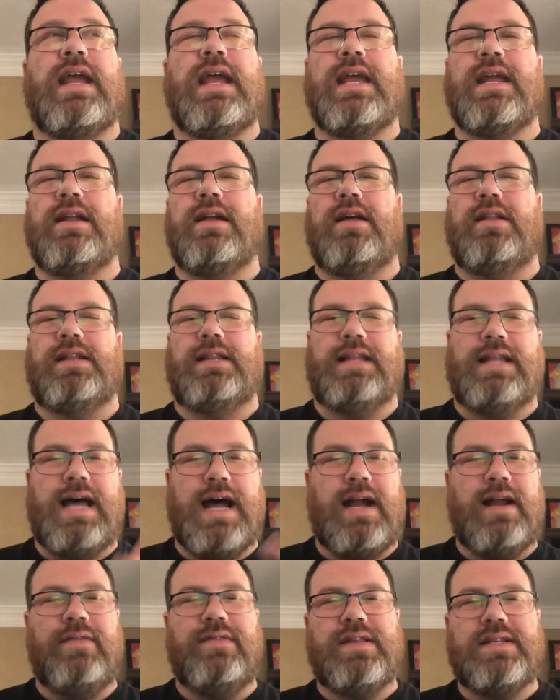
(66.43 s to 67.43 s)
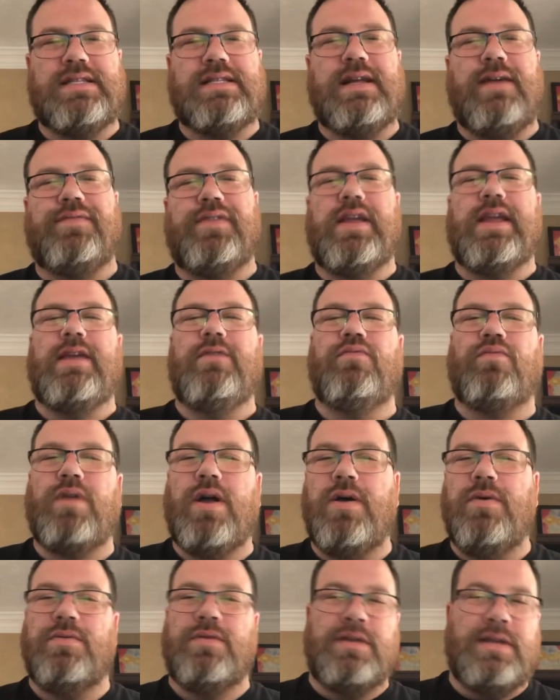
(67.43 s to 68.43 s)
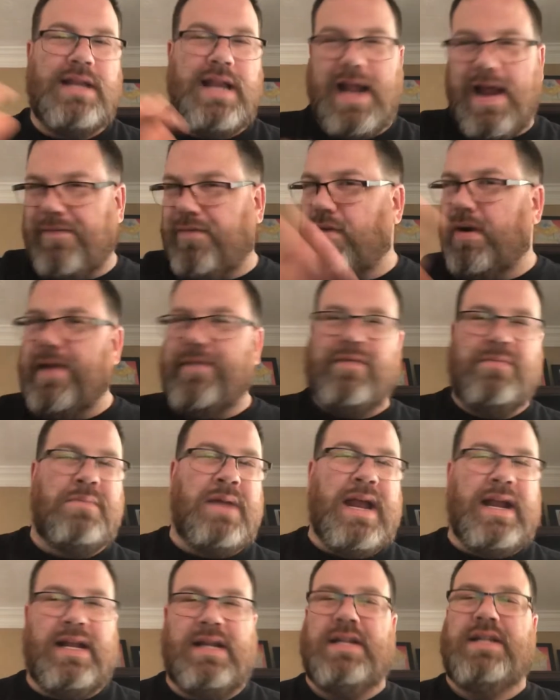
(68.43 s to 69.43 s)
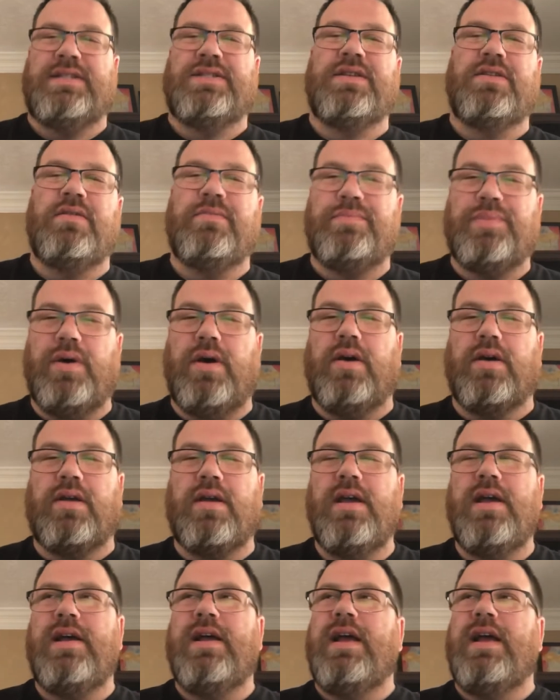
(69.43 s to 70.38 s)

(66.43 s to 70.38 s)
And a lot of the stuff that he wrote never even made it into the book.